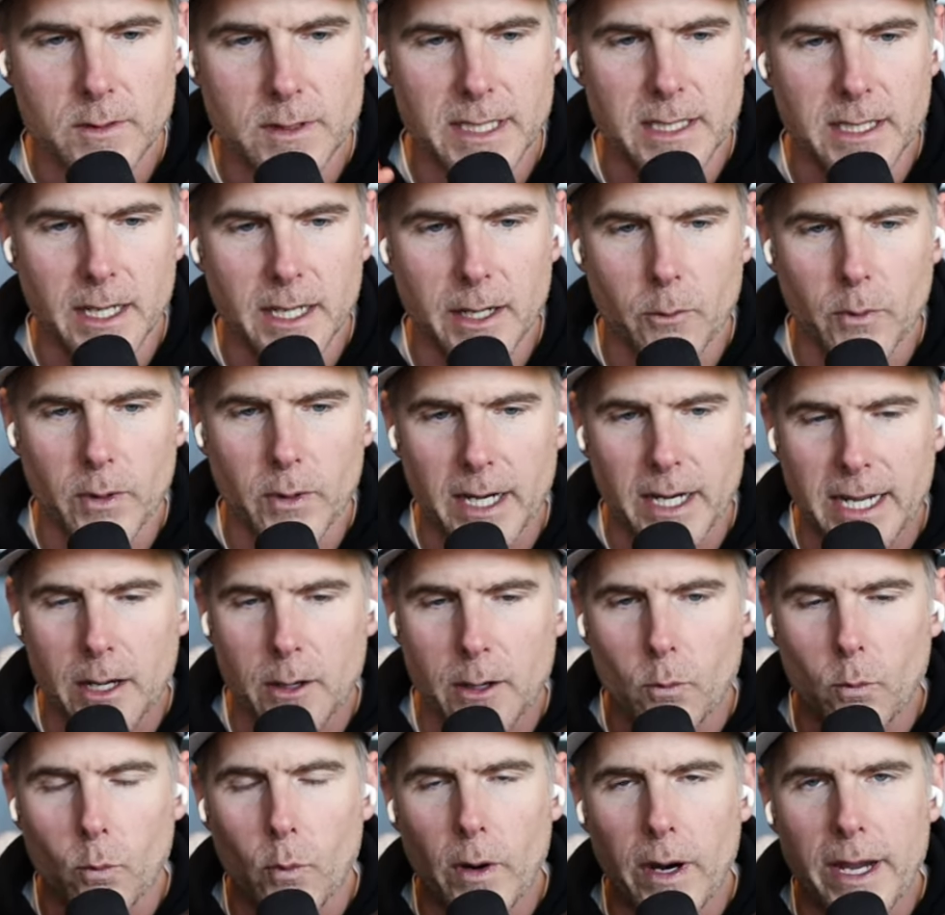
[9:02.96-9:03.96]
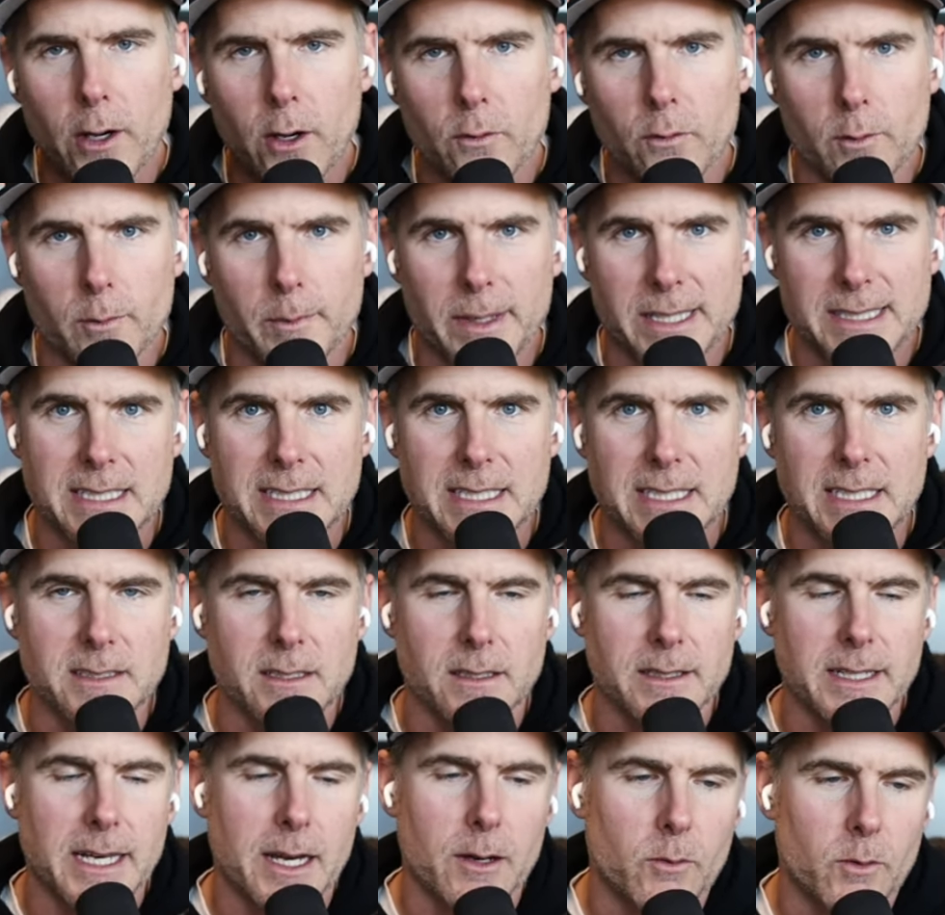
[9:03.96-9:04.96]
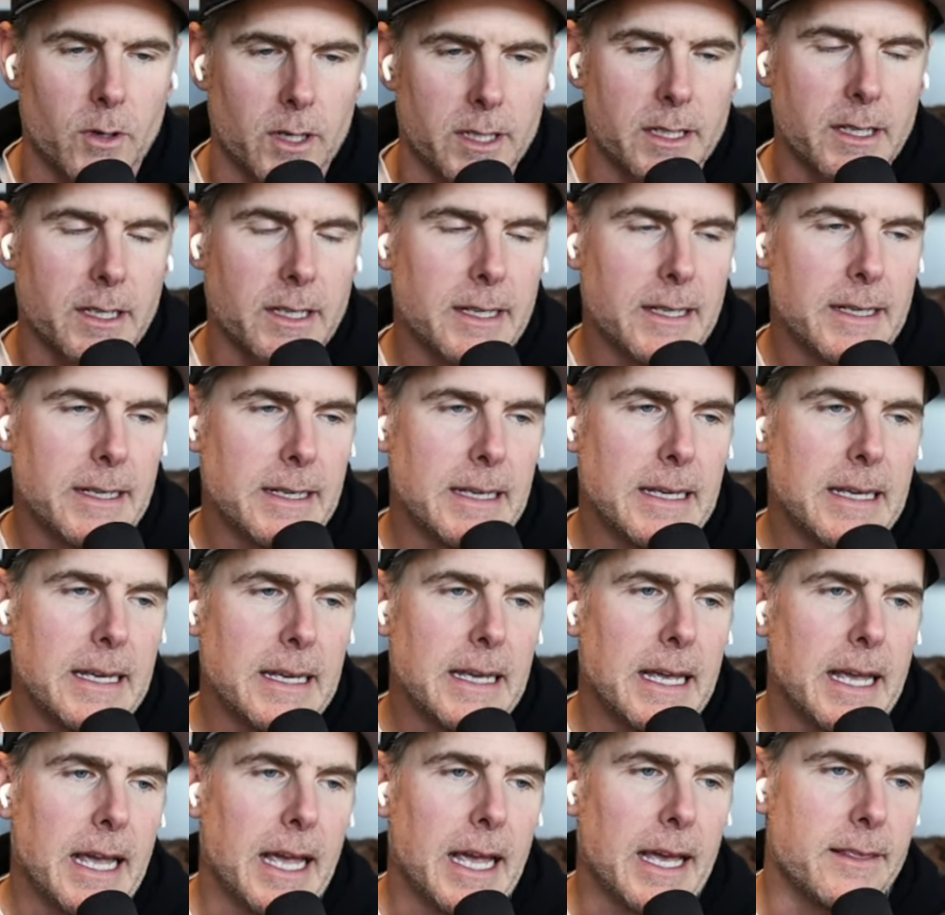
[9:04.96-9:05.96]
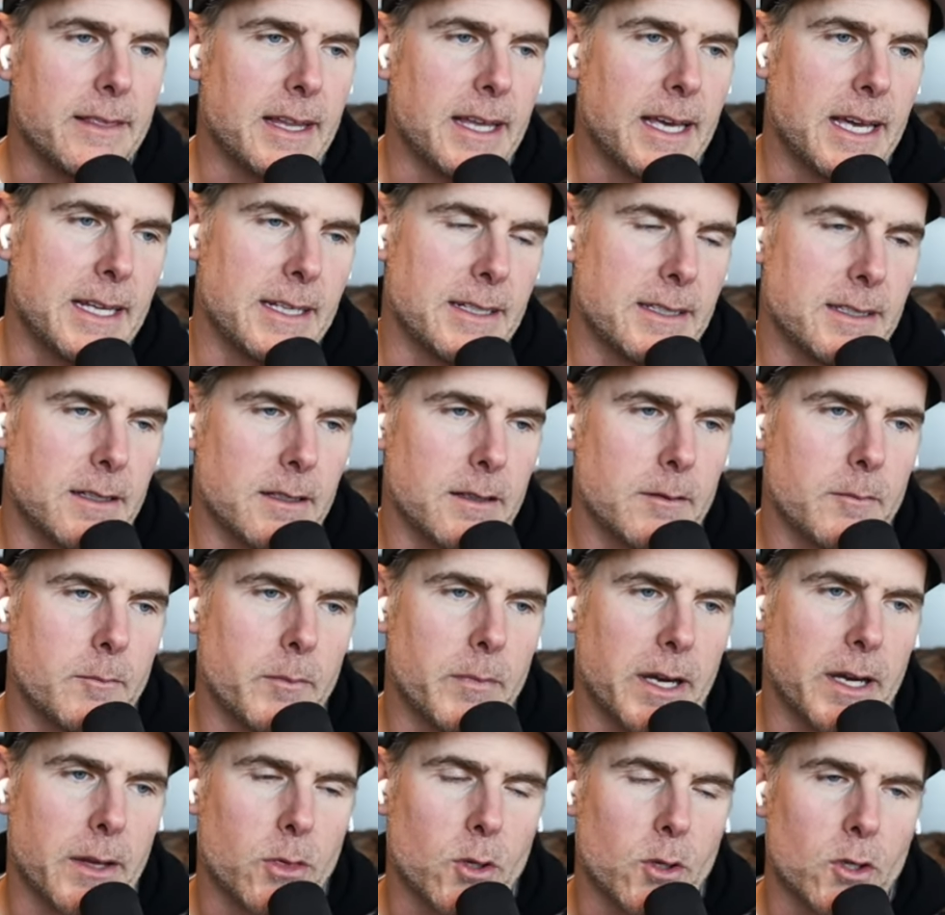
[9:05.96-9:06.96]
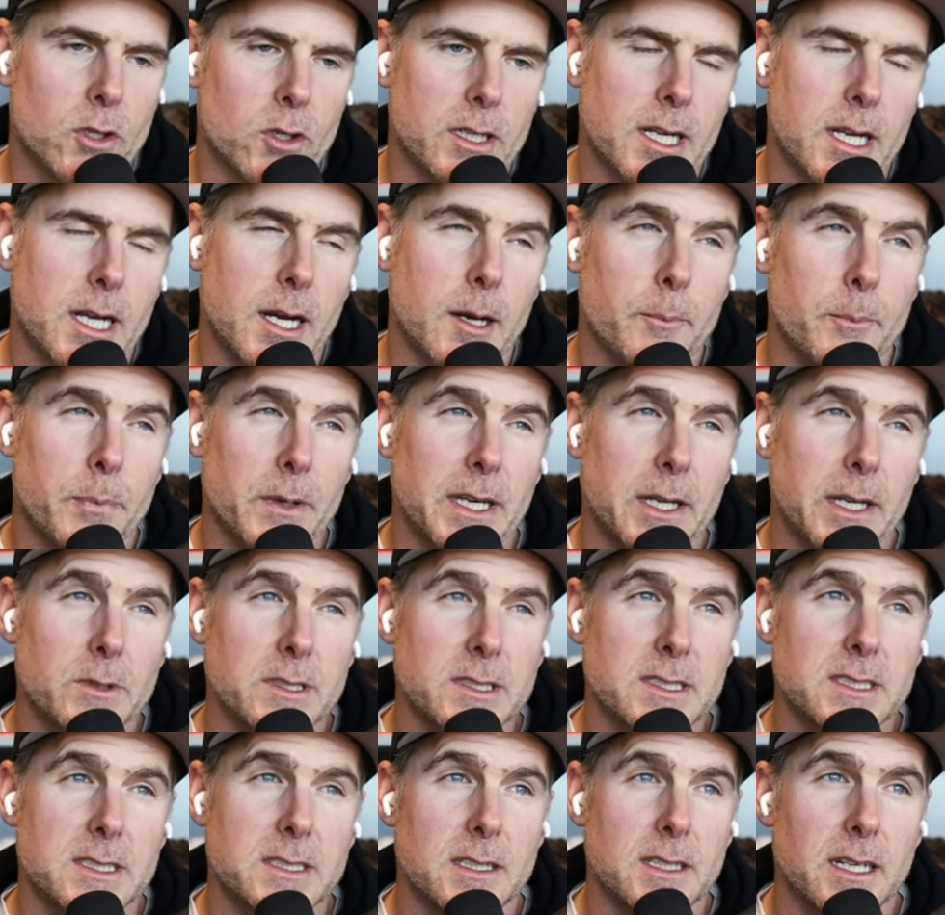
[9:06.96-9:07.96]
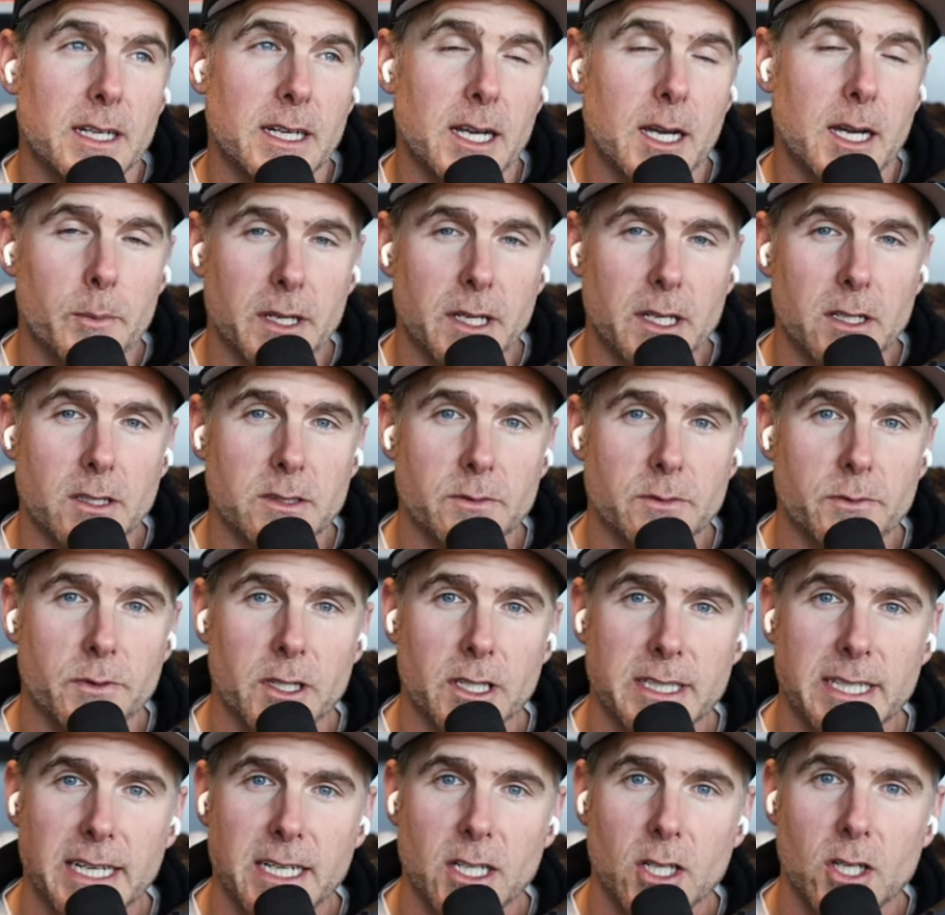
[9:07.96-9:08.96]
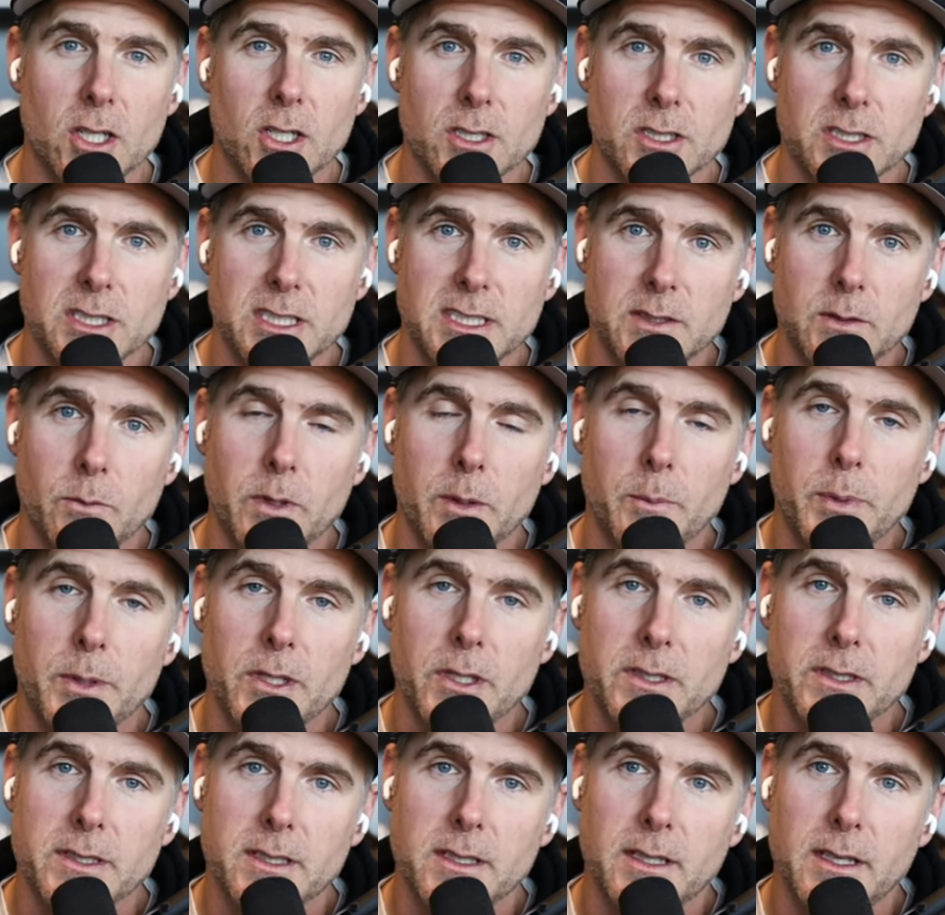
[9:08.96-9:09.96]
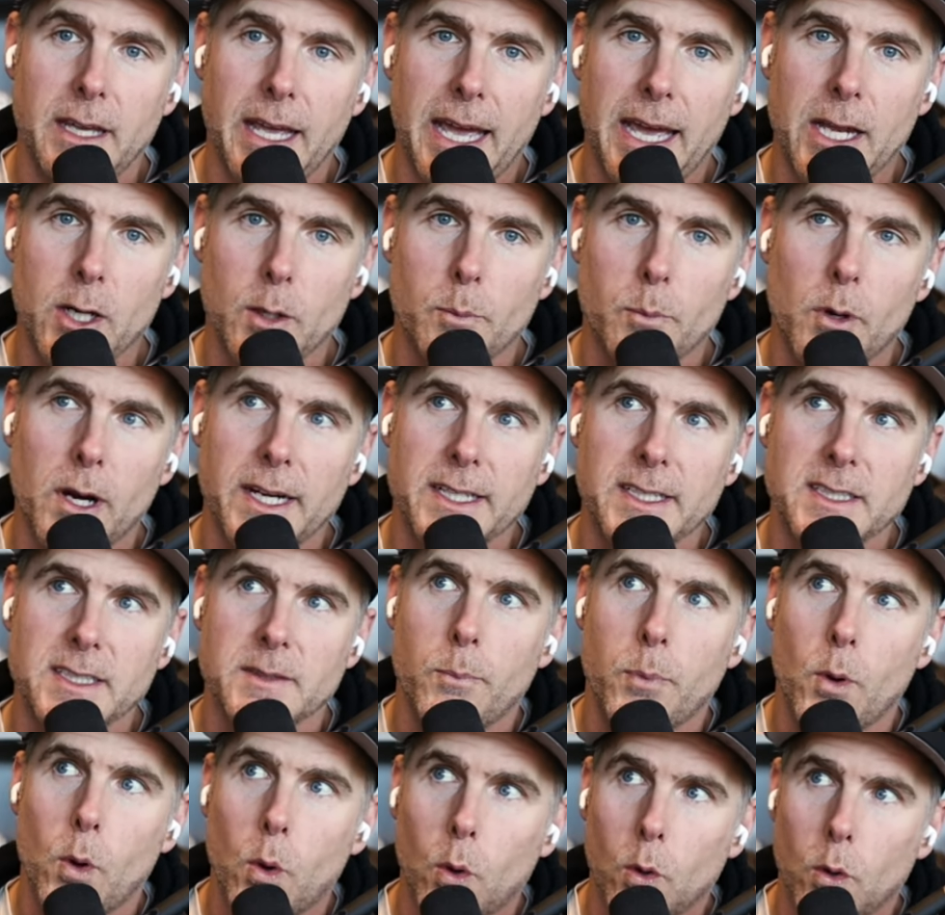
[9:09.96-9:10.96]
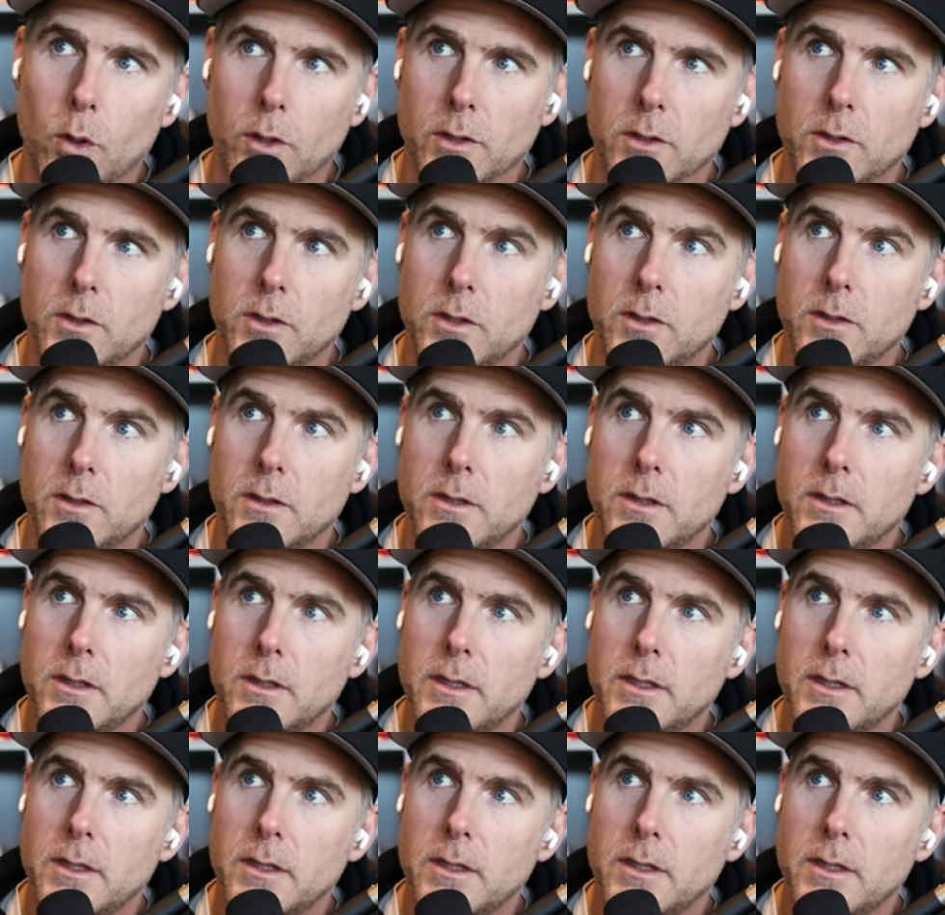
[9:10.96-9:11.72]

I got way over my skis on that one. And then my third company was a company called Spheric Technologies, and we built enterprise portal